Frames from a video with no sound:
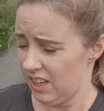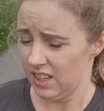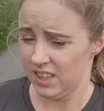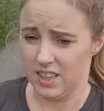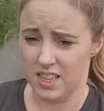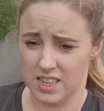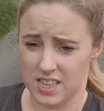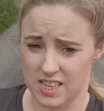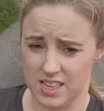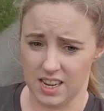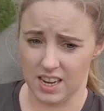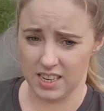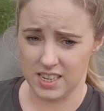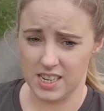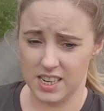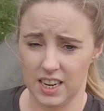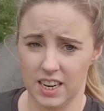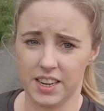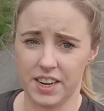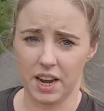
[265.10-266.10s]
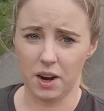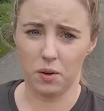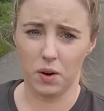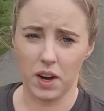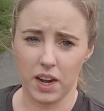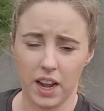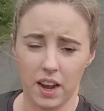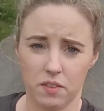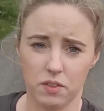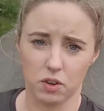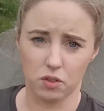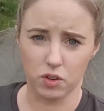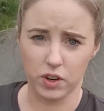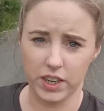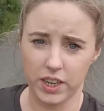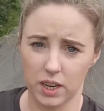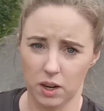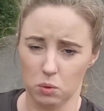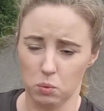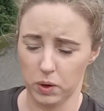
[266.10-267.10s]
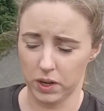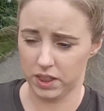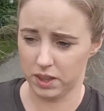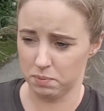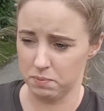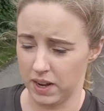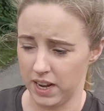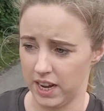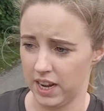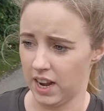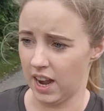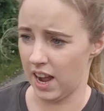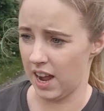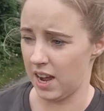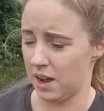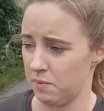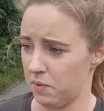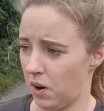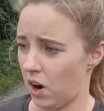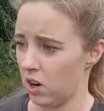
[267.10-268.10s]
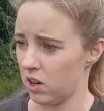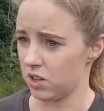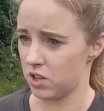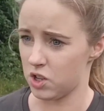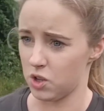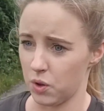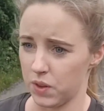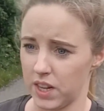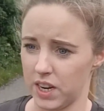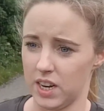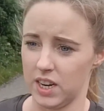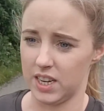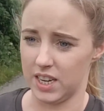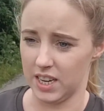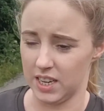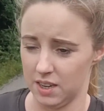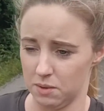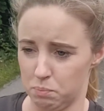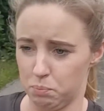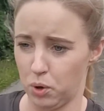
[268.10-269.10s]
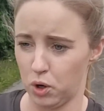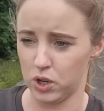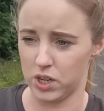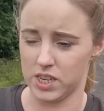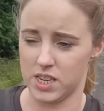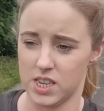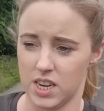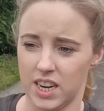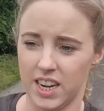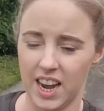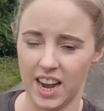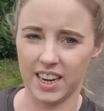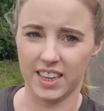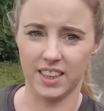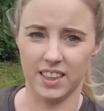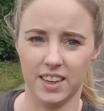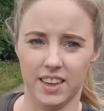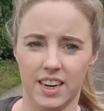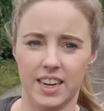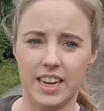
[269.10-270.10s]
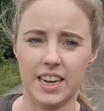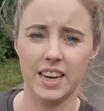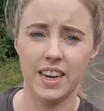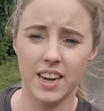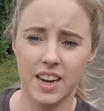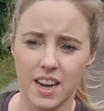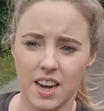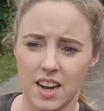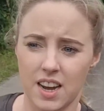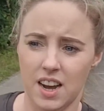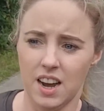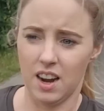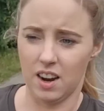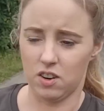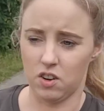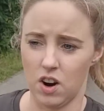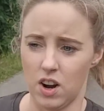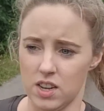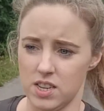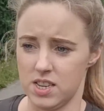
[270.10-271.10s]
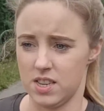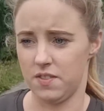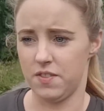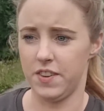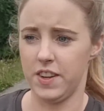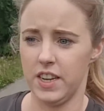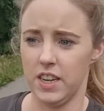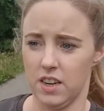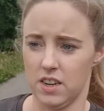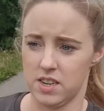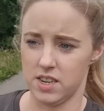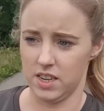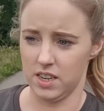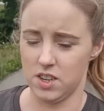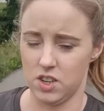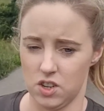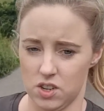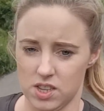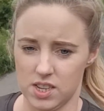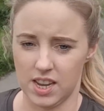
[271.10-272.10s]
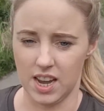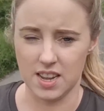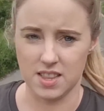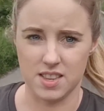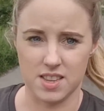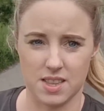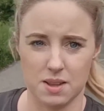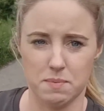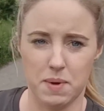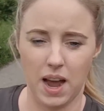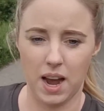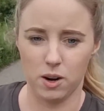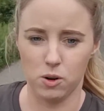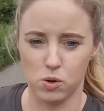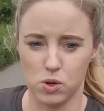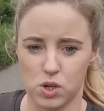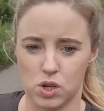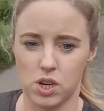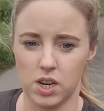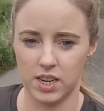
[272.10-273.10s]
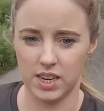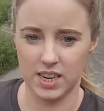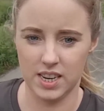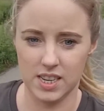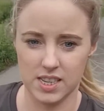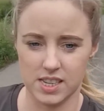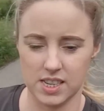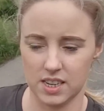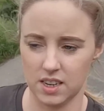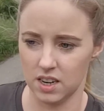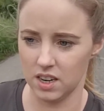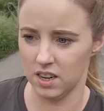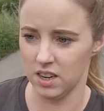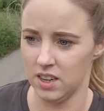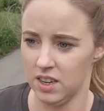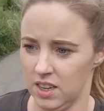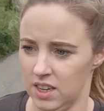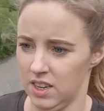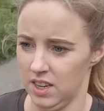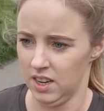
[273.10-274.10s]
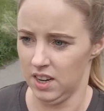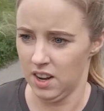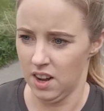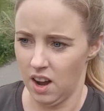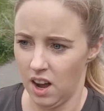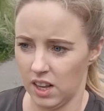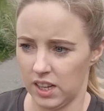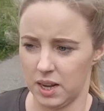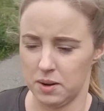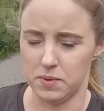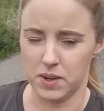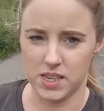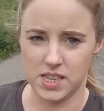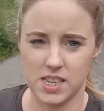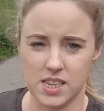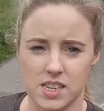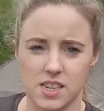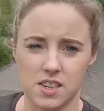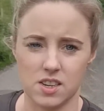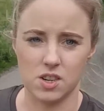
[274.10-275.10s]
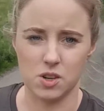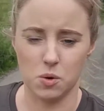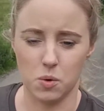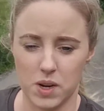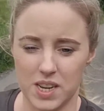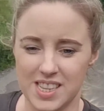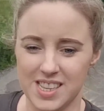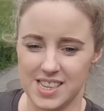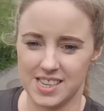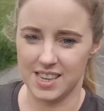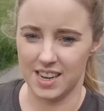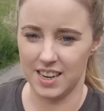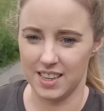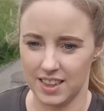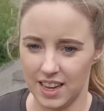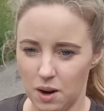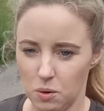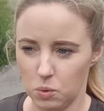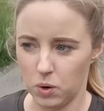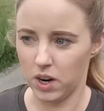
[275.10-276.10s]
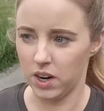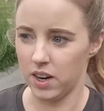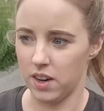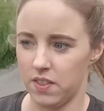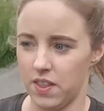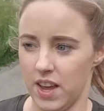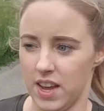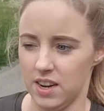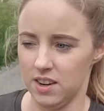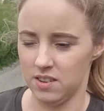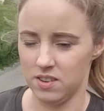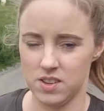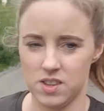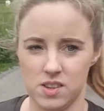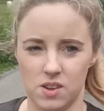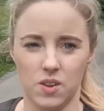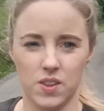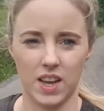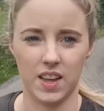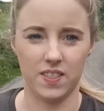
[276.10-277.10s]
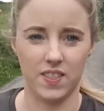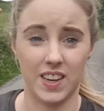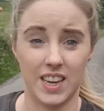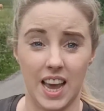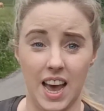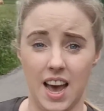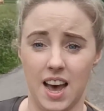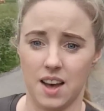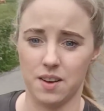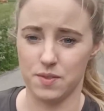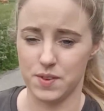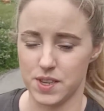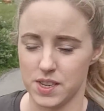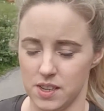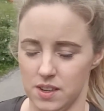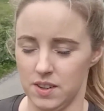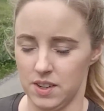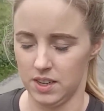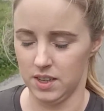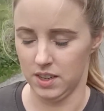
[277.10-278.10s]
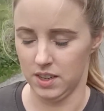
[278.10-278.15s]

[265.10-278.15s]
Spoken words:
this is ideal now. I have a reel with me so that I can put it diagonally across the field. It just gets them out easier. I'll get my sister to go inside that wire then, so that the calves